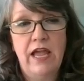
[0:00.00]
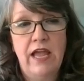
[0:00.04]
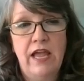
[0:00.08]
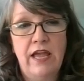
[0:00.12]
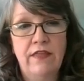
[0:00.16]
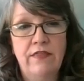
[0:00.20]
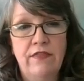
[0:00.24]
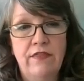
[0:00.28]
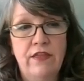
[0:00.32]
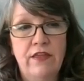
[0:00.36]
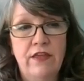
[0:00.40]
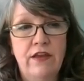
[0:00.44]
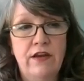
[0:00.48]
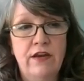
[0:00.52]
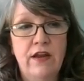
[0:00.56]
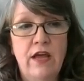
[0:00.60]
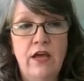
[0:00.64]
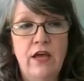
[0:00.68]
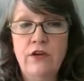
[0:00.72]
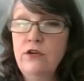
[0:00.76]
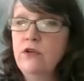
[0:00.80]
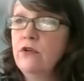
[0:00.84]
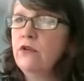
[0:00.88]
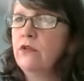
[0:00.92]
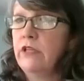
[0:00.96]
and then
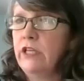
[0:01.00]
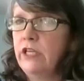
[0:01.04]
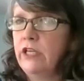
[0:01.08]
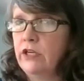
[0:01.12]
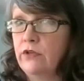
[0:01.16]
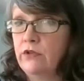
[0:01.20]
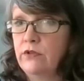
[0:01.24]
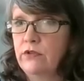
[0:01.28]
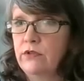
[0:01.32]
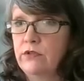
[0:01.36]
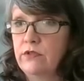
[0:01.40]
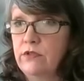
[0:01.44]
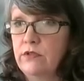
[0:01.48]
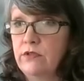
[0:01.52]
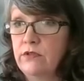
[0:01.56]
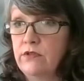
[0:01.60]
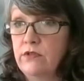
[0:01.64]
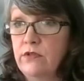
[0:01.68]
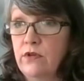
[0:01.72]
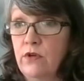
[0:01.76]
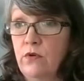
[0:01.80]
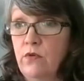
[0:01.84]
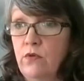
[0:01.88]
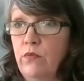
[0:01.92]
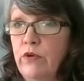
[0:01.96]
a new liters.
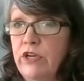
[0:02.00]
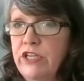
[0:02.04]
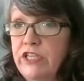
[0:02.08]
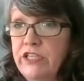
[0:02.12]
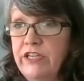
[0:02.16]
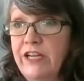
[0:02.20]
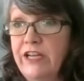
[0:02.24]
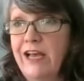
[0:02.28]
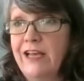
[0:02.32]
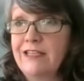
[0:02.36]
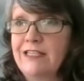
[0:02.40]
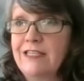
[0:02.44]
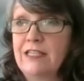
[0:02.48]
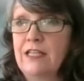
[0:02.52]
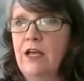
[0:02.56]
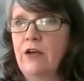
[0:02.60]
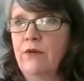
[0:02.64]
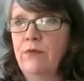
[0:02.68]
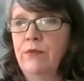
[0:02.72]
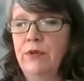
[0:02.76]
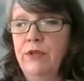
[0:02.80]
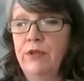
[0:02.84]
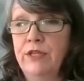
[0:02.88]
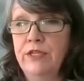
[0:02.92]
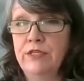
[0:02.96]
So which gas
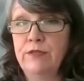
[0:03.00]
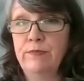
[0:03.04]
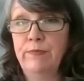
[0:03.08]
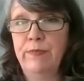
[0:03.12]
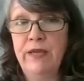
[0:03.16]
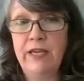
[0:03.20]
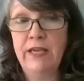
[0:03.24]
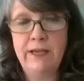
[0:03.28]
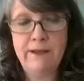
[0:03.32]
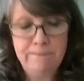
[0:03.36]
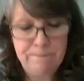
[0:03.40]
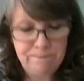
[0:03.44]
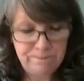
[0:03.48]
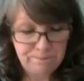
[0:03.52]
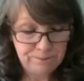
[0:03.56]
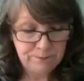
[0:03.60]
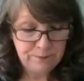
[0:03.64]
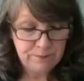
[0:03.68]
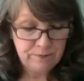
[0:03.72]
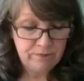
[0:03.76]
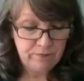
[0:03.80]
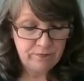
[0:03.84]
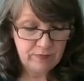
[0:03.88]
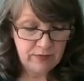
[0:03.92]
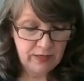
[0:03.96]
law will this be?
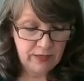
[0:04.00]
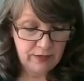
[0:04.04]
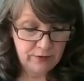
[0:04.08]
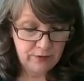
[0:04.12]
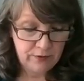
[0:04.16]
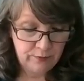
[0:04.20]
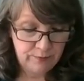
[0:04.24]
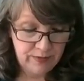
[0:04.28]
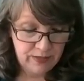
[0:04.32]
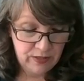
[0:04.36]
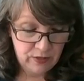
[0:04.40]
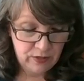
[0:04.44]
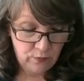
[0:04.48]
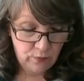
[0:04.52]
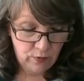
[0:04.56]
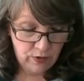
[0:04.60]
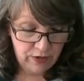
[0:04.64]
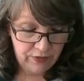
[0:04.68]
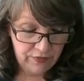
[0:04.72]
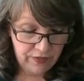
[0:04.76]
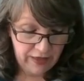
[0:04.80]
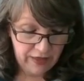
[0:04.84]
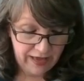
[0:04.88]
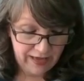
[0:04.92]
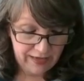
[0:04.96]
It'll be the
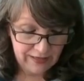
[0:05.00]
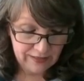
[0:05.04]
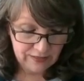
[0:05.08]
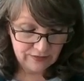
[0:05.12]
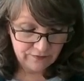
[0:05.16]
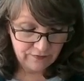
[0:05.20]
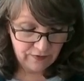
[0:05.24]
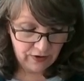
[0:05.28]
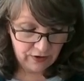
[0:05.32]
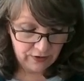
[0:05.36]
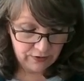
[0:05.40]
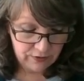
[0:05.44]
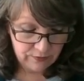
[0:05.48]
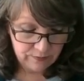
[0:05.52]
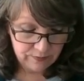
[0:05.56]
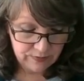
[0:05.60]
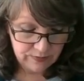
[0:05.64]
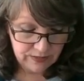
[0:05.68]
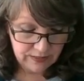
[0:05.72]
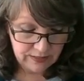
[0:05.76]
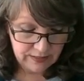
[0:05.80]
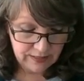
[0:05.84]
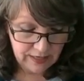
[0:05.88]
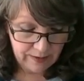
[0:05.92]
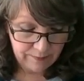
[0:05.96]
one that has
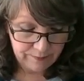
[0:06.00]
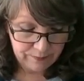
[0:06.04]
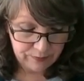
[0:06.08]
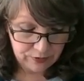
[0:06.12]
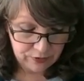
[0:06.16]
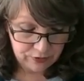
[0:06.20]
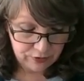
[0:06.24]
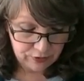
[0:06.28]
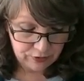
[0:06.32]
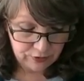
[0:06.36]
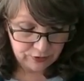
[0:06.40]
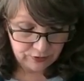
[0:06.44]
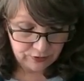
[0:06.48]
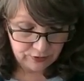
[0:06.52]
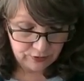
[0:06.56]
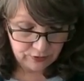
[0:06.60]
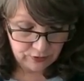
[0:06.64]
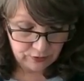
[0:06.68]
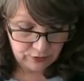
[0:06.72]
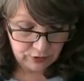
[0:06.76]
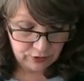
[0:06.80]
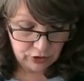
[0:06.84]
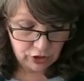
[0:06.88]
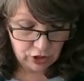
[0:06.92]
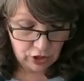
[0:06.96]
volumes and temperatures.
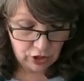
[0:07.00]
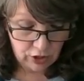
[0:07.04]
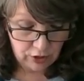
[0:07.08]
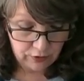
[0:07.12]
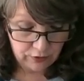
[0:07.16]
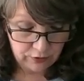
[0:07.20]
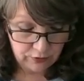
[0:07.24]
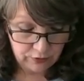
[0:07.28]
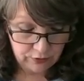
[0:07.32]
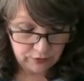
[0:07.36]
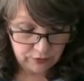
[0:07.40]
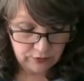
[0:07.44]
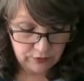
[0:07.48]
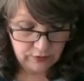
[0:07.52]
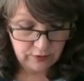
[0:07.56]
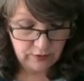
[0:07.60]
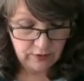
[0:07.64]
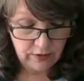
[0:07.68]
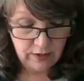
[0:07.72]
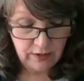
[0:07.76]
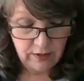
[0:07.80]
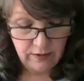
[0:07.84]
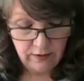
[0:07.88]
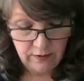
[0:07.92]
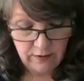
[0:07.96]
So Charles,
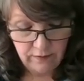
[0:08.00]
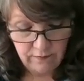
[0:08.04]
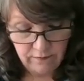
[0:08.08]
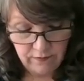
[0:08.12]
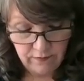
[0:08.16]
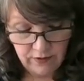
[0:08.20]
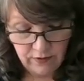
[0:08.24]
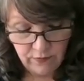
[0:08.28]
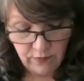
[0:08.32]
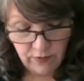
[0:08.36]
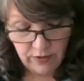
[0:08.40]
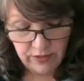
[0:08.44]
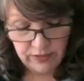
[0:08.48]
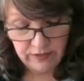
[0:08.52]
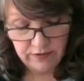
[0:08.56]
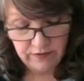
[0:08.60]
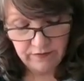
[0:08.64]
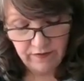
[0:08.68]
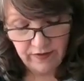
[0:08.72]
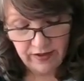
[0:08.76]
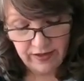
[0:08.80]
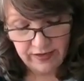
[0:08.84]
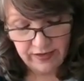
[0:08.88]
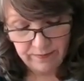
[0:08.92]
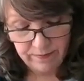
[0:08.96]
V1
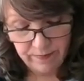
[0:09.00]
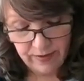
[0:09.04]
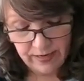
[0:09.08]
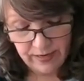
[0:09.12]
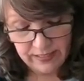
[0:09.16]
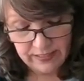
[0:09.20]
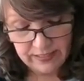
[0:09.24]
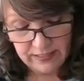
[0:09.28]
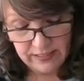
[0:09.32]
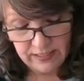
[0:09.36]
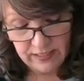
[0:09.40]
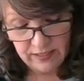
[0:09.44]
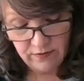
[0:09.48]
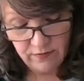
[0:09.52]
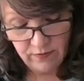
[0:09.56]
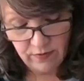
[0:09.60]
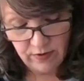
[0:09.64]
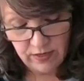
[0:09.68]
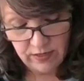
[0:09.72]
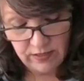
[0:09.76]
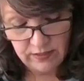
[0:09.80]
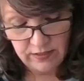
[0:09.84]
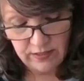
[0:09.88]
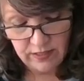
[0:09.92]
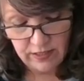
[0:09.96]
divided by
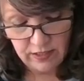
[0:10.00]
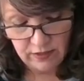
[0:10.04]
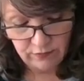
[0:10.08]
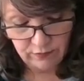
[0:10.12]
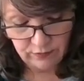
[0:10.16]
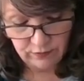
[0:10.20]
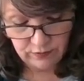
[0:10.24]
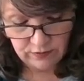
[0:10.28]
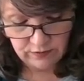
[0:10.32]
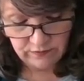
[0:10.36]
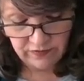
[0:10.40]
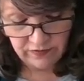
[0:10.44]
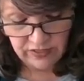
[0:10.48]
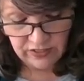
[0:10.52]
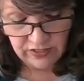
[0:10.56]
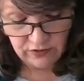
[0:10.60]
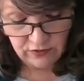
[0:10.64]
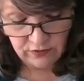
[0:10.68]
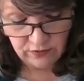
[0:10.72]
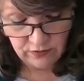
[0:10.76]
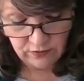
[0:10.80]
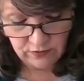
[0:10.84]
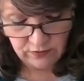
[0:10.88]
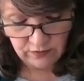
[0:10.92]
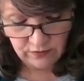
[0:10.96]
T1 equals
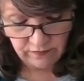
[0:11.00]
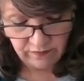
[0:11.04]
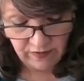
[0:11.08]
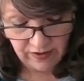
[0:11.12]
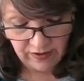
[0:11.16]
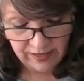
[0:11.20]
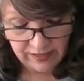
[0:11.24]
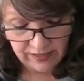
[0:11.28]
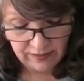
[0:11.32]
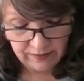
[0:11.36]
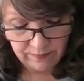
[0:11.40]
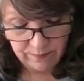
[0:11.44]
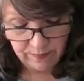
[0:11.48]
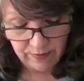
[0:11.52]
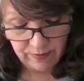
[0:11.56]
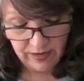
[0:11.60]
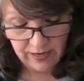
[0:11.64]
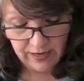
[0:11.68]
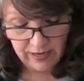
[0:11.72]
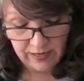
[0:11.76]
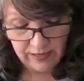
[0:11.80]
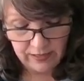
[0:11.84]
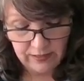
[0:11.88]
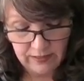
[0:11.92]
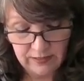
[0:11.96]
V2 divided
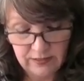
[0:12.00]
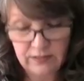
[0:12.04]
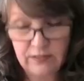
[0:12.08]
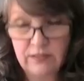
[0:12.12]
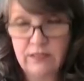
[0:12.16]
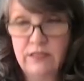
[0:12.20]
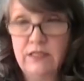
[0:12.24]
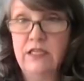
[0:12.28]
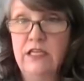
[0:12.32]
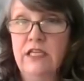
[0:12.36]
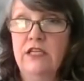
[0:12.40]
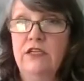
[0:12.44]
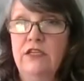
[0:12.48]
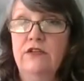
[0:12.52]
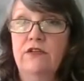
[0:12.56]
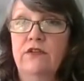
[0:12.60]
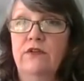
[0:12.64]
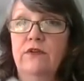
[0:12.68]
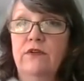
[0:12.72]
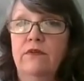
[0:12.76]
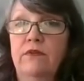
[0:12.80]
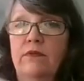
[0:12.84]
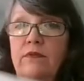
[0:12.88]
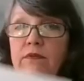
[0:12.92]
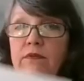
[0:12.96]
by T2,